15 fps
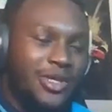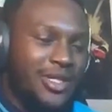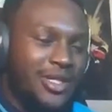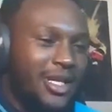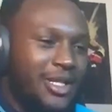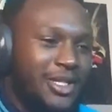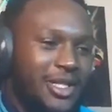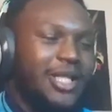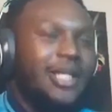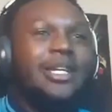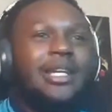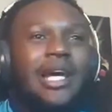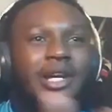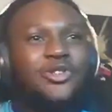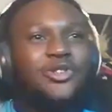just to educate,
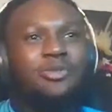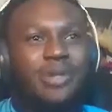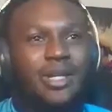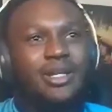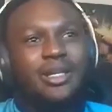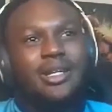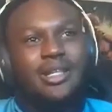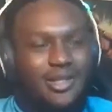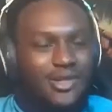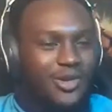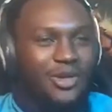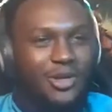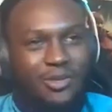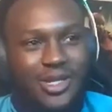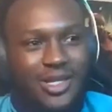Nigel Benn is
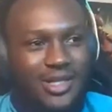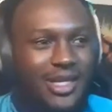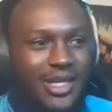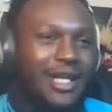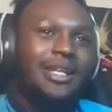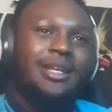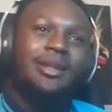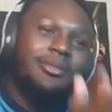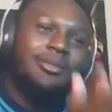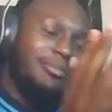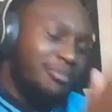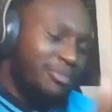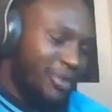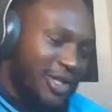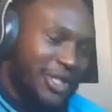Conor Benn's dad,
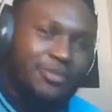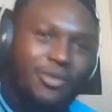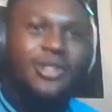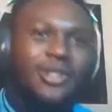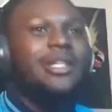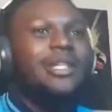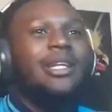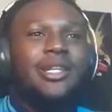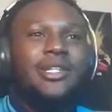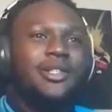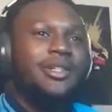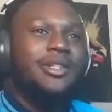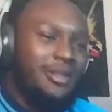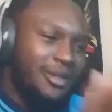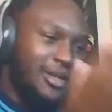British boxing
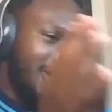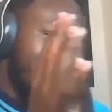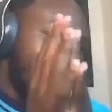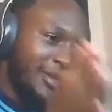legend,